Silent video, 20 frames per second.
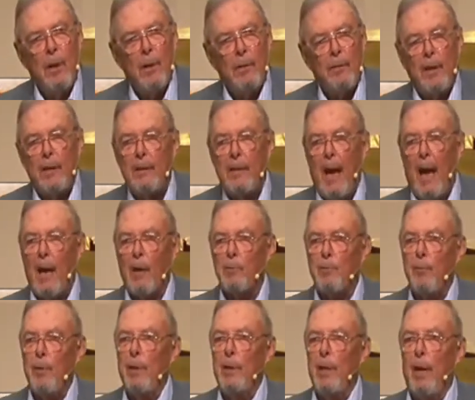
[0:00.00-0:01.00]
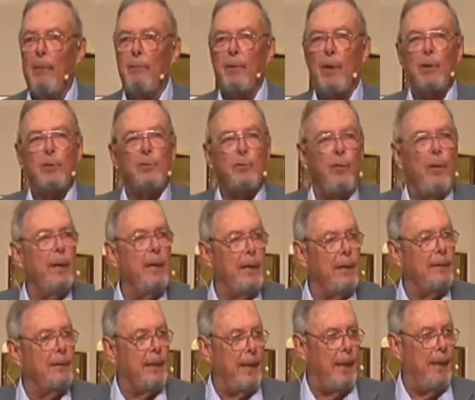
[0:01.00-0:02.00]
the doctrine of the
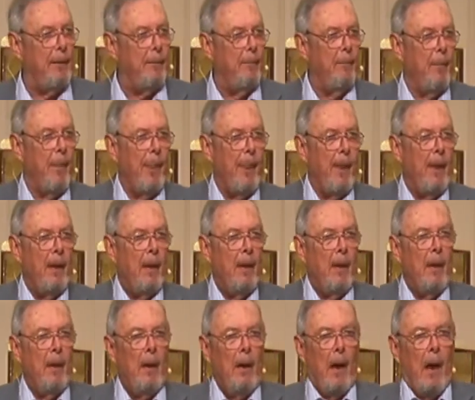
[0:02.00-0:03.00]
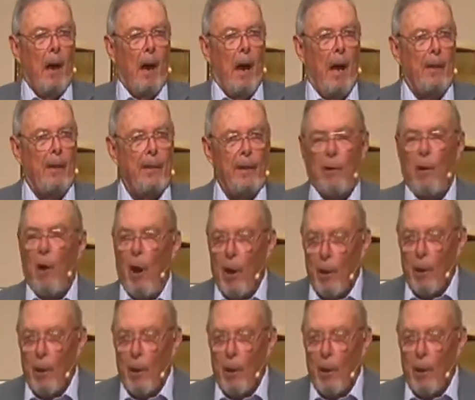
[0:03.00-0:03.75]
Trinity. Uh, there are